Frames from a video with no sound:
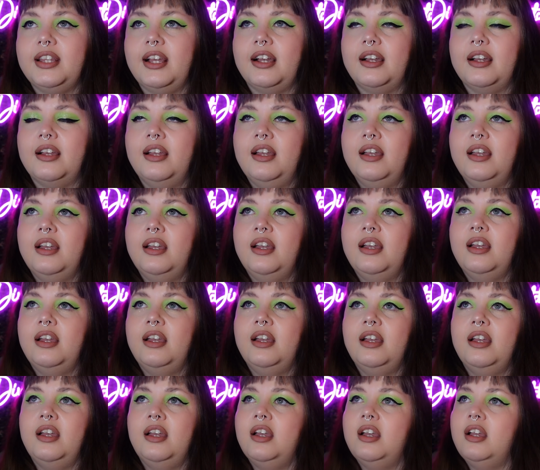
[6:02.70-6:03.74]
that
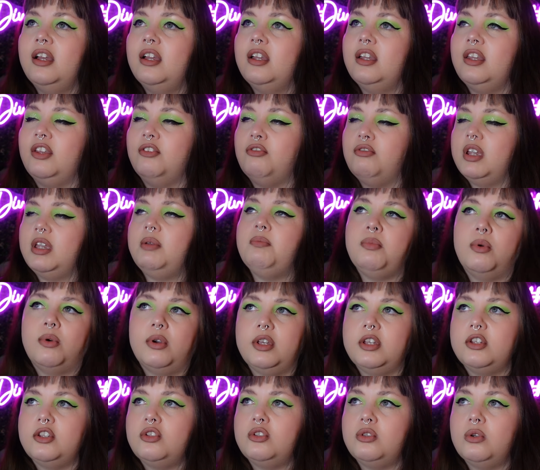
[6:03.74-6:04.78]
you reap
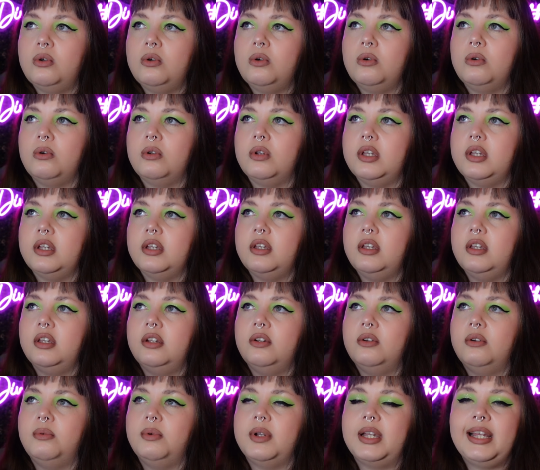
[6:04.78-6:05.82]
what you sow. You, you
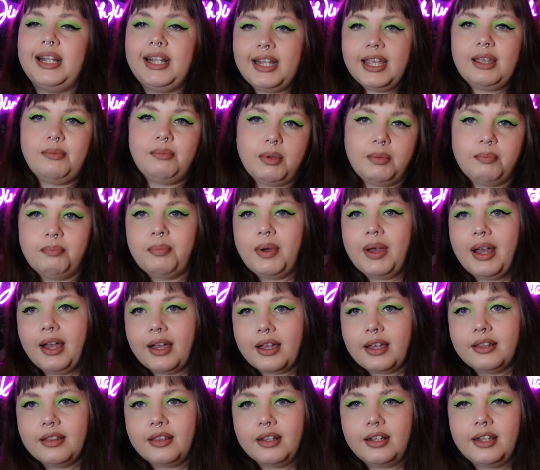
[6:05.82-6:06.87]
know, we're claiming
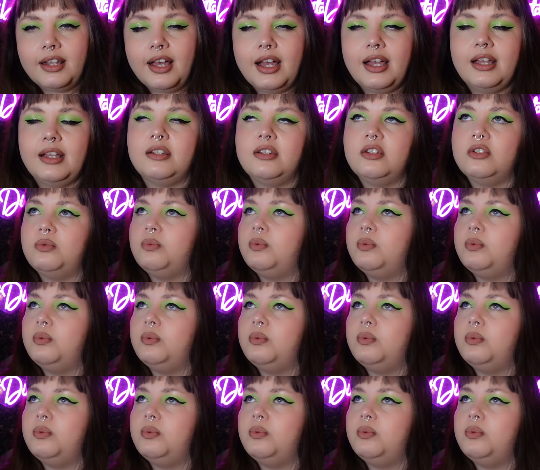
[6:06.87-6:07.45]
back the land.